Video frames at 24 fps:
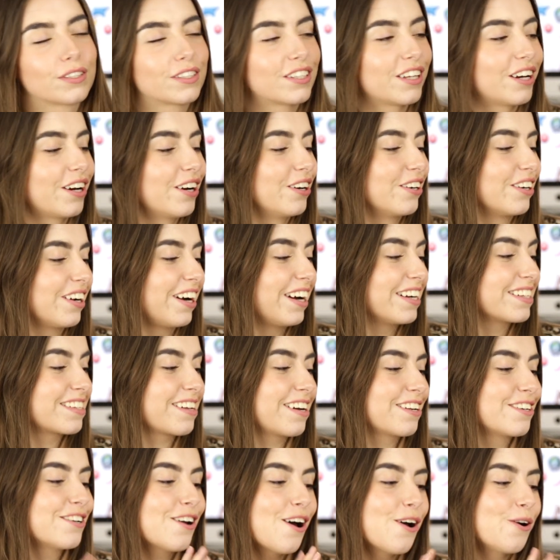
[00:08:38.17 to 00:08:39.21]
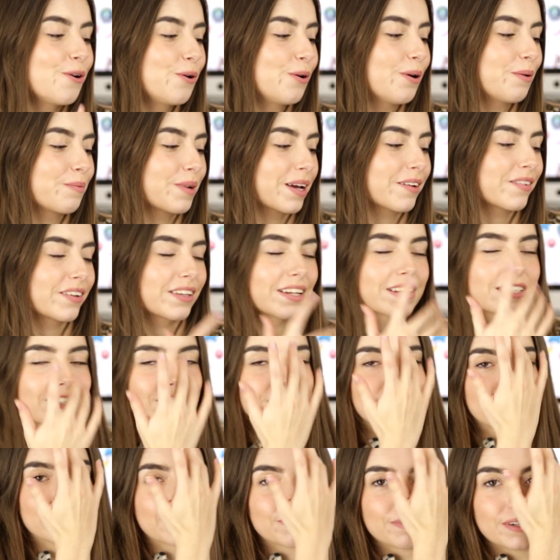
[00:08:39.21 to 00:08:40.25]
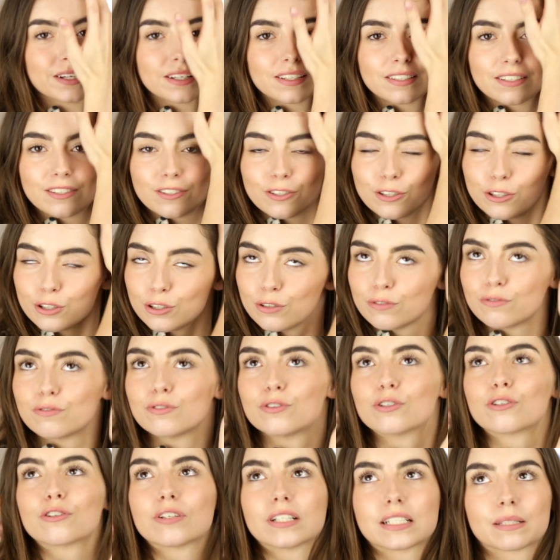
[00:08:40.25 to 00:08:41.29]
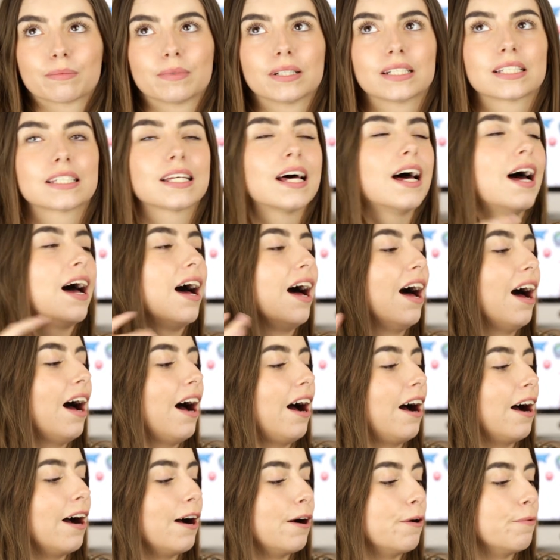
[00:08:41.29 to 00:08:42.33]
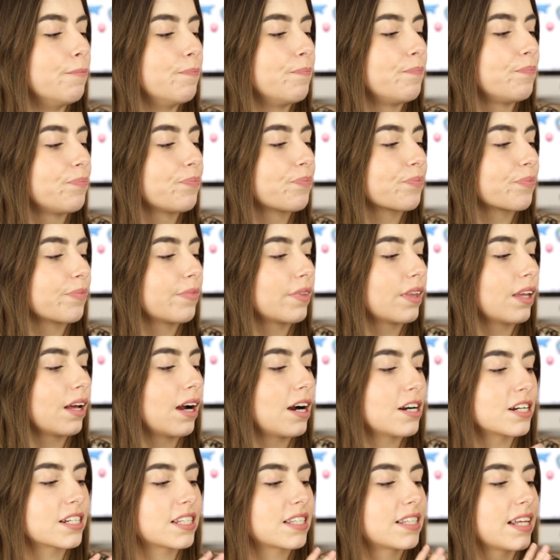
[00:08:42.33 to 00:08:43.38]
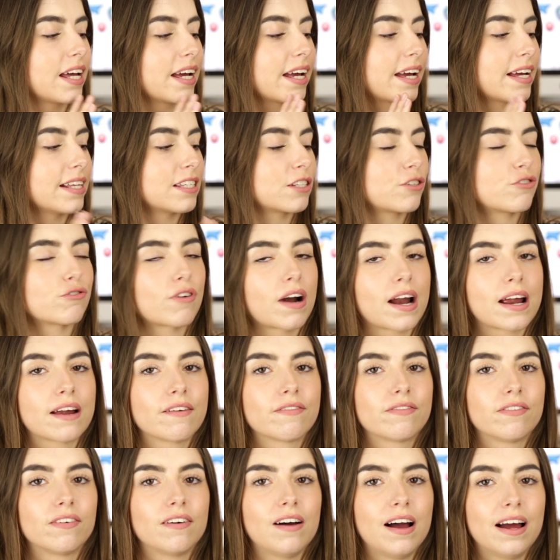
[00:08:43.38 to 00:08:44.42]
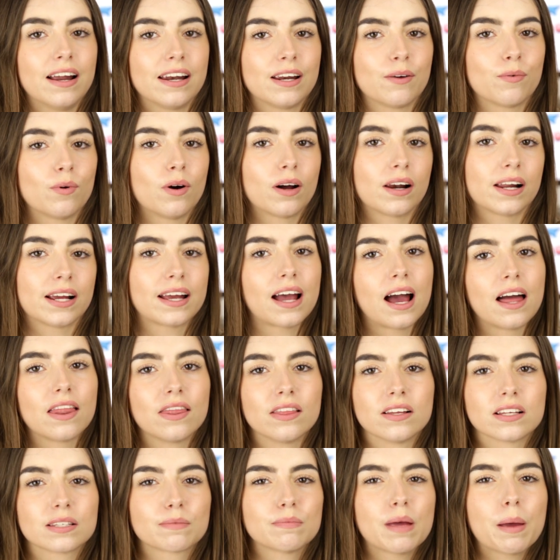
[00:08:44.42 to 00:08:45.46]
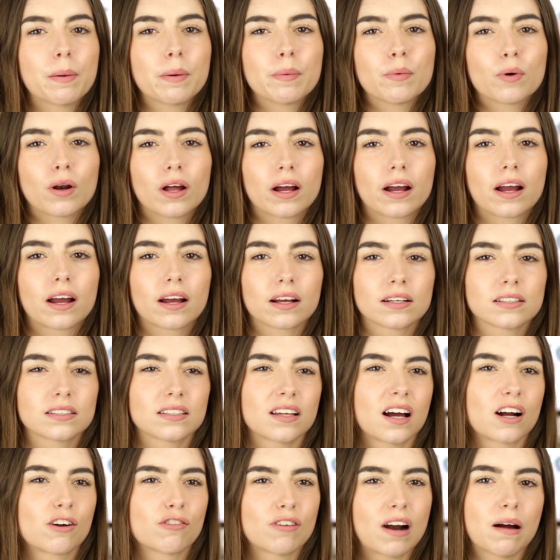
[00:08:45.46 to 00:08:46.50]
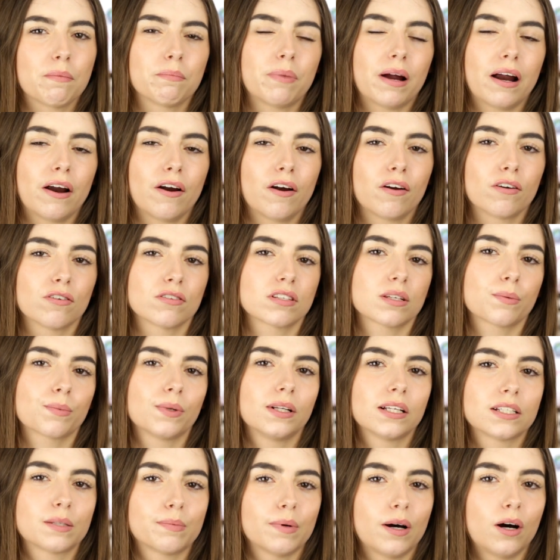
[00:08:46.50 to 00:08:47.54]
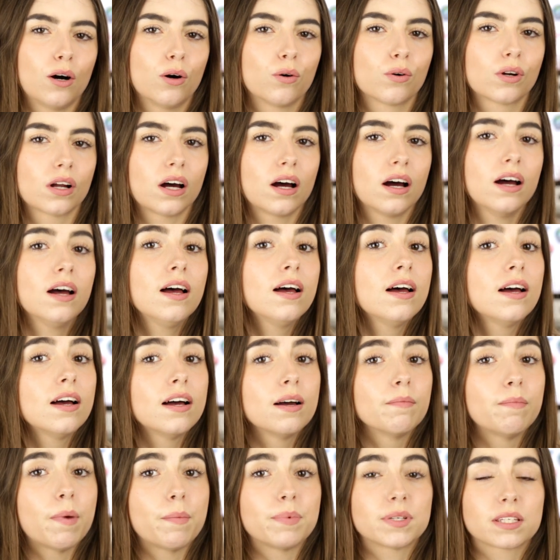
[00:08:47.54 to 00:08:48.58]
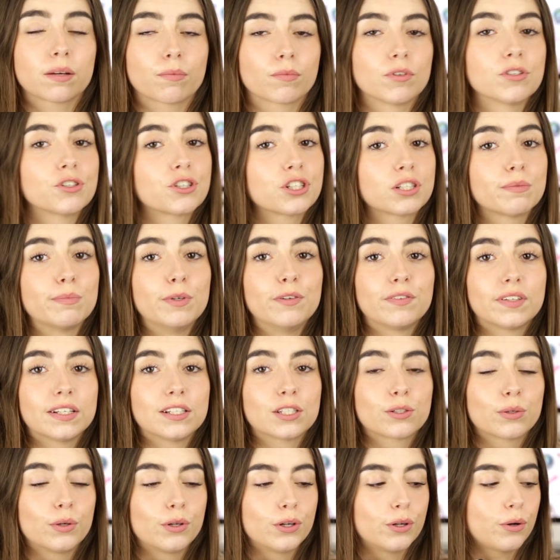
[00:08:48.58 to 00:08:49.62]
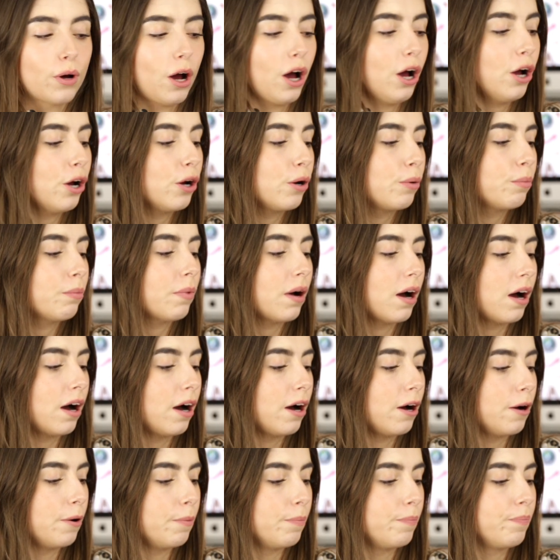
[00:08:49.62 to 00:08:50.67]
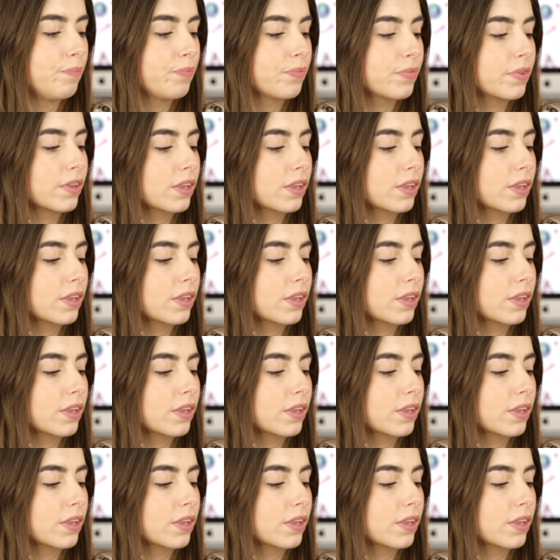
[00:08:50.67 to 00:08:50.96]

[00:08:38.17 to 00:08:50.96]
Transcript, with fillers: so nice. I know who I'm giving this to Christmas, to for Christmas. Um, I just think it's great for anyone, again, that's maybe more like a grandparent or someone a little bit older, maybe someone that's just moved into a new home. Um,